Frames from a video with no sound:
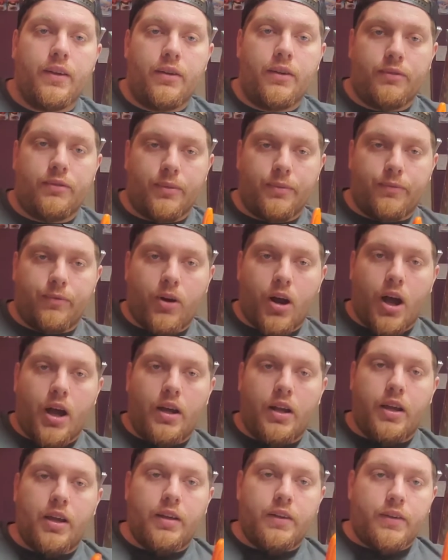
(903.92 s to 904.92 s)
from
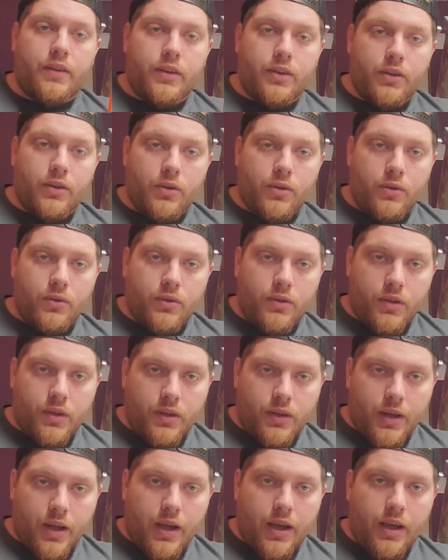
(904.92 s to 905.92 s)
Friday till
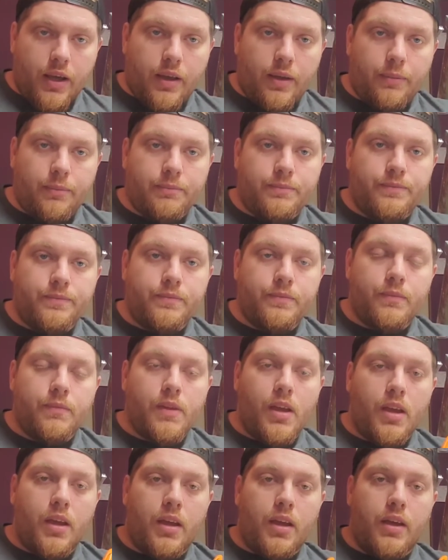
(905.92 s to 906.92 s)
today
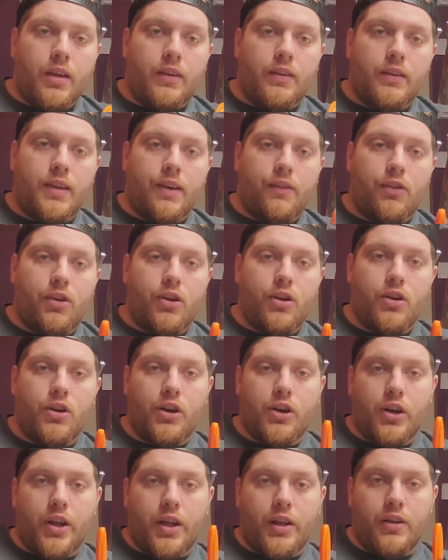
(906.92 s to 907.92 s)
is
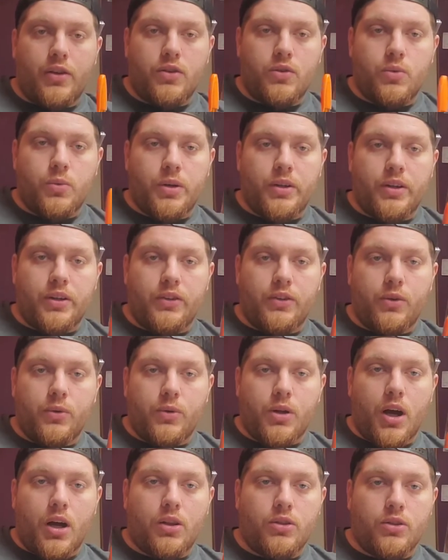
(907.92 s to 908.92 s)

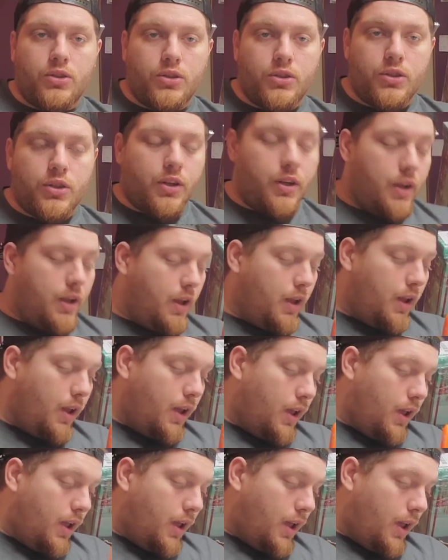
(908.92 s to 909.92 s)
$722,
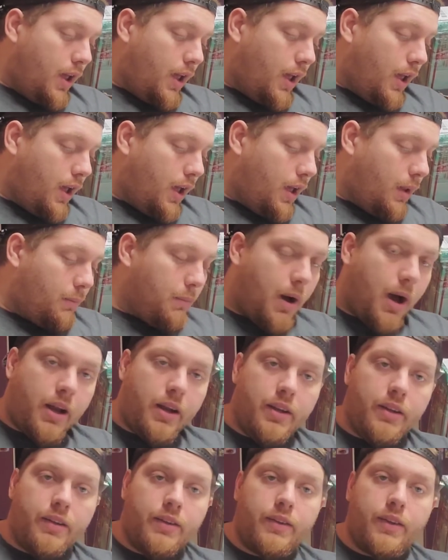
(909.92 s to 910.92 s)
and
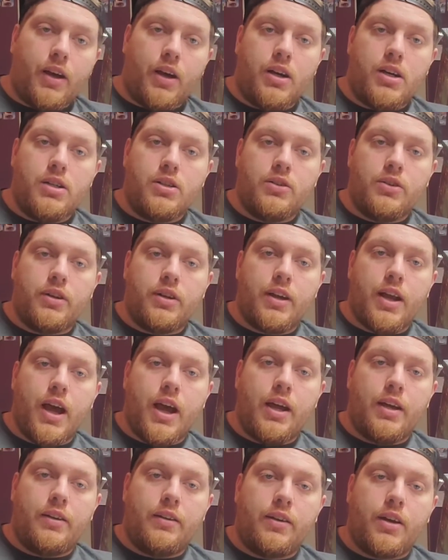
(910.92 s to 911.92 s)
minus
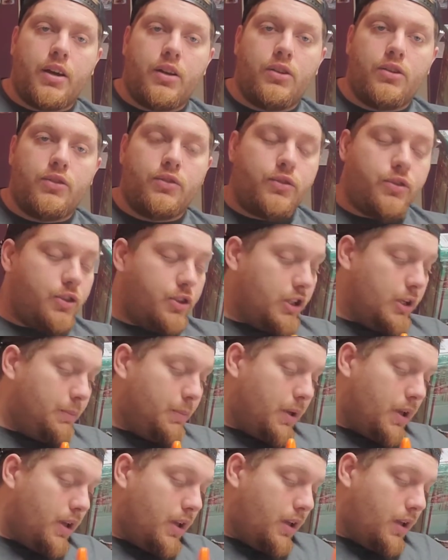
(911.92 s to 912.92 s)
$109 for
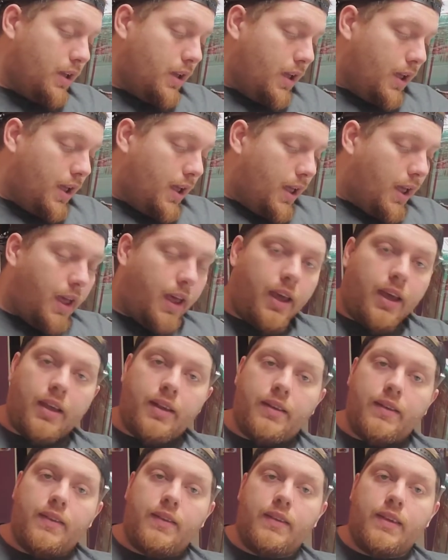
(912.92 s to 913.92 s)
shipping and
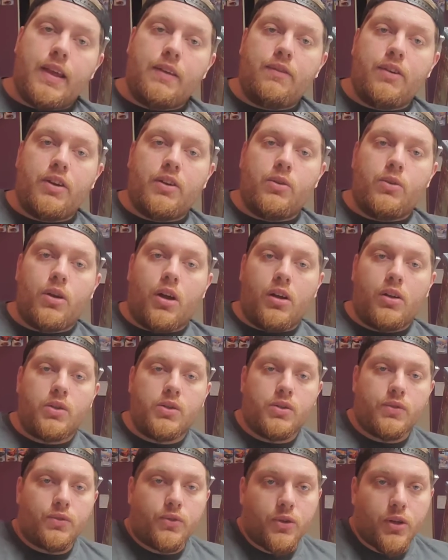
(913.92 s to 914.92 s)

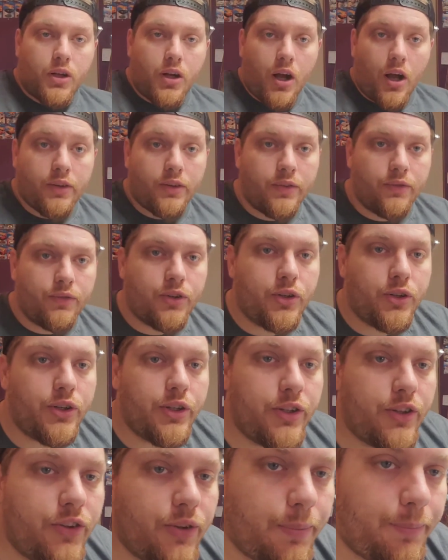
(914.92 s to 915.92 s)
$72 for the cost of
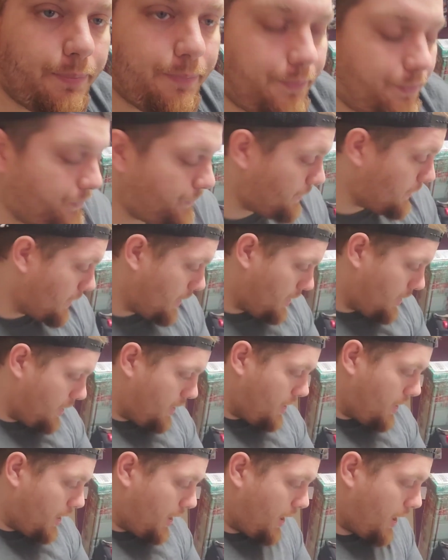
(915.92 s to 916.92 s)
goods,
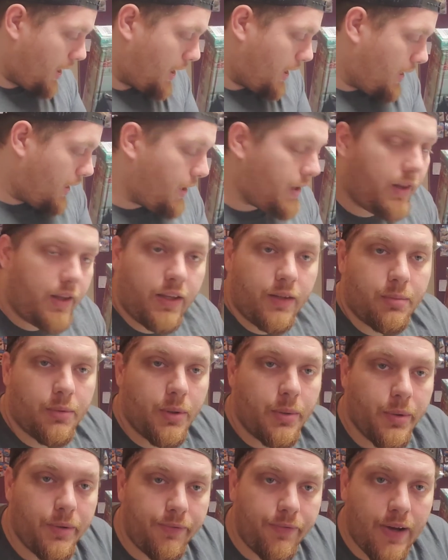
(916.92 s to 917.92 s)
and that leaves me
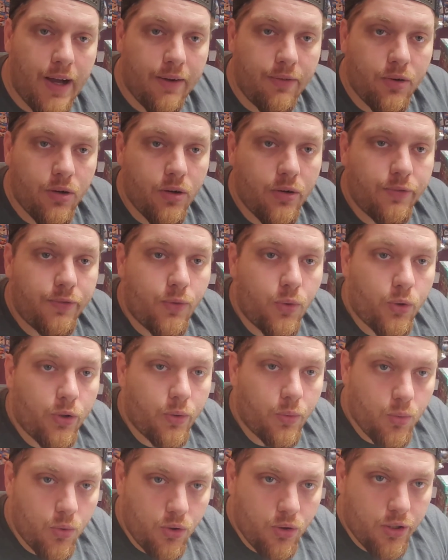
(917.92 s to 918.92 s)
with
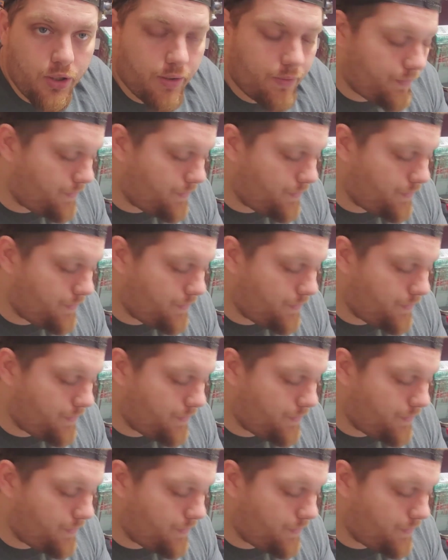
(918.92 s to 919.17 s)
$541,